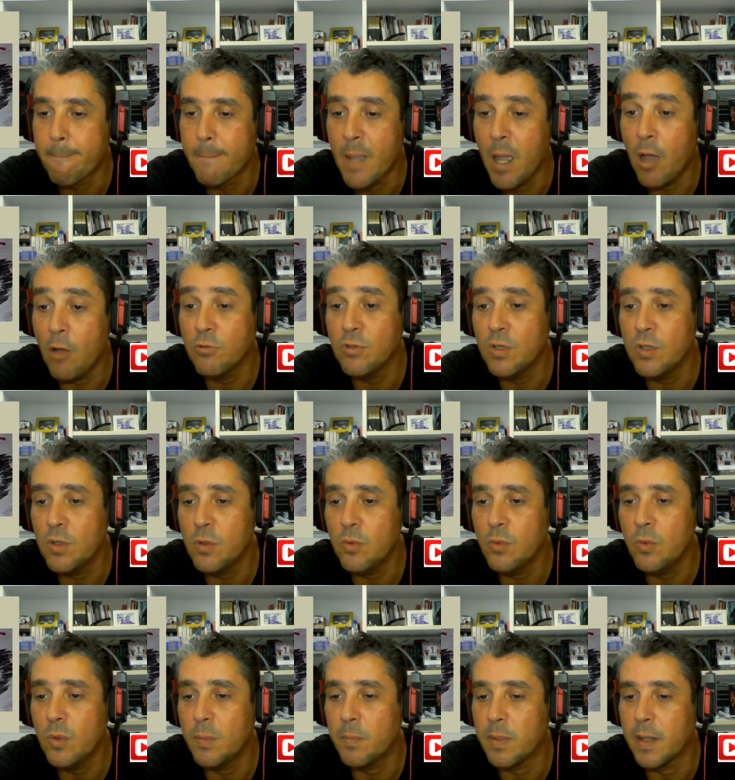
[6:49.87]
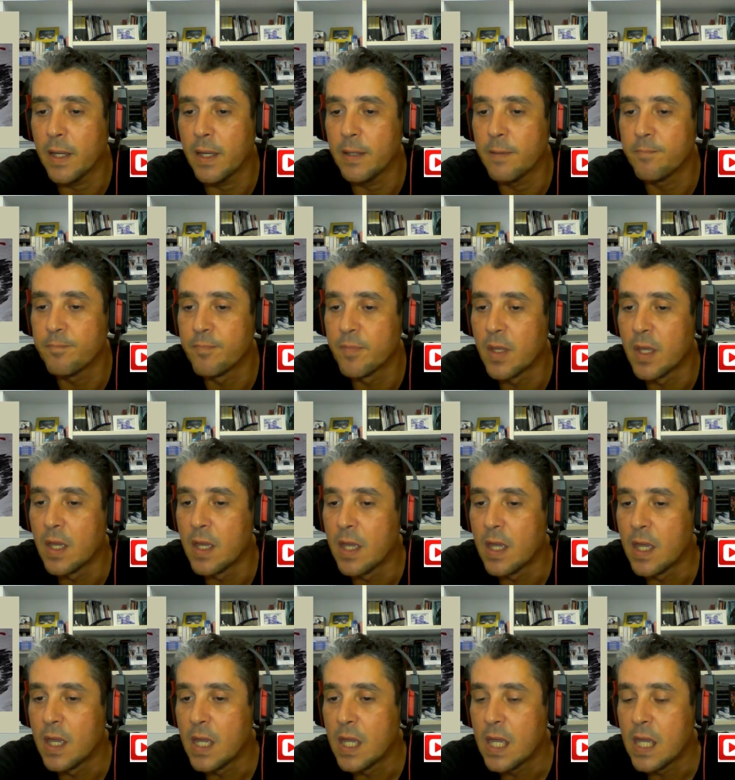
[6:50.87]
"How did you reply?"
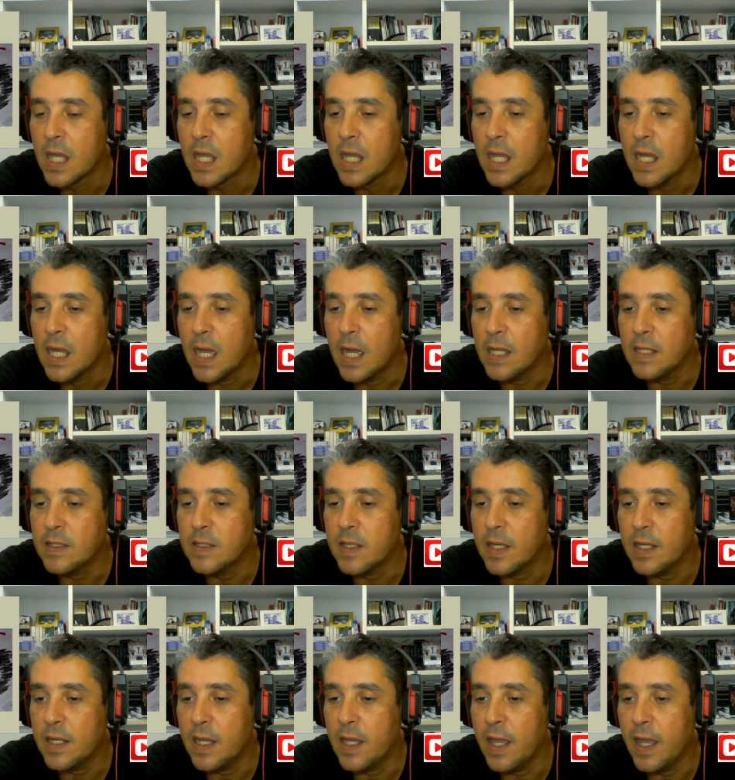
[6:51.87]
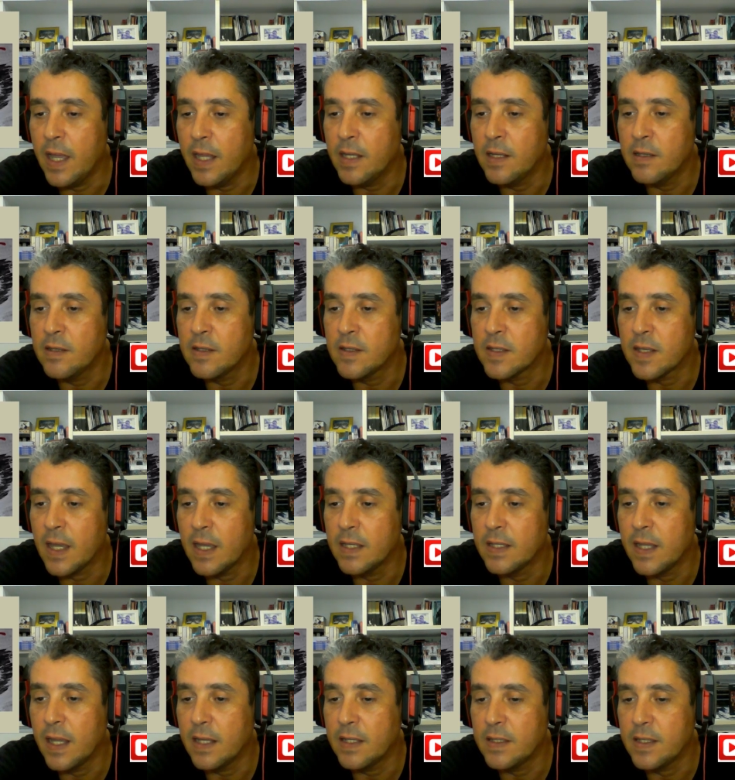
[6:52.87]
"I said I hadn't decided
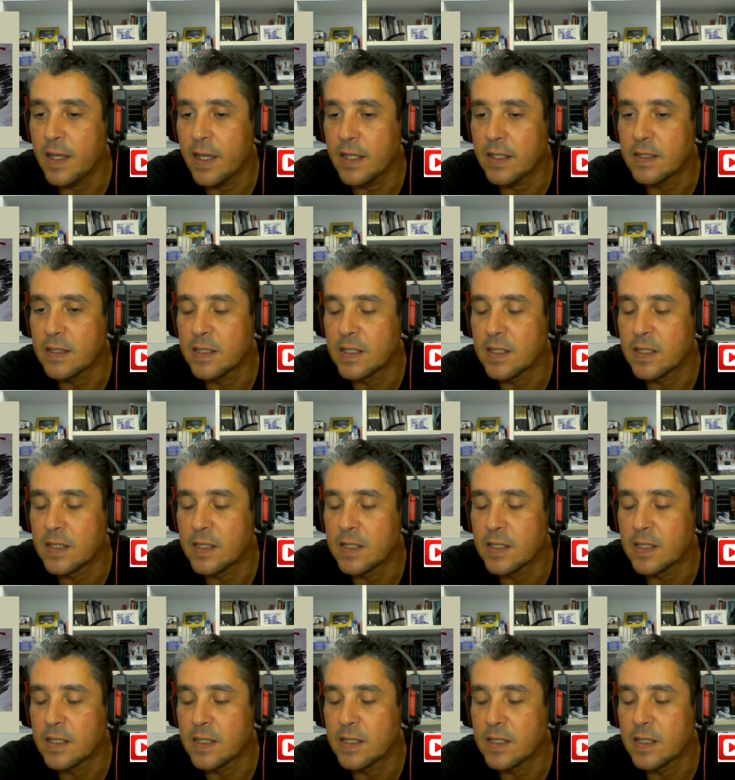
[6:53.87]
that yet."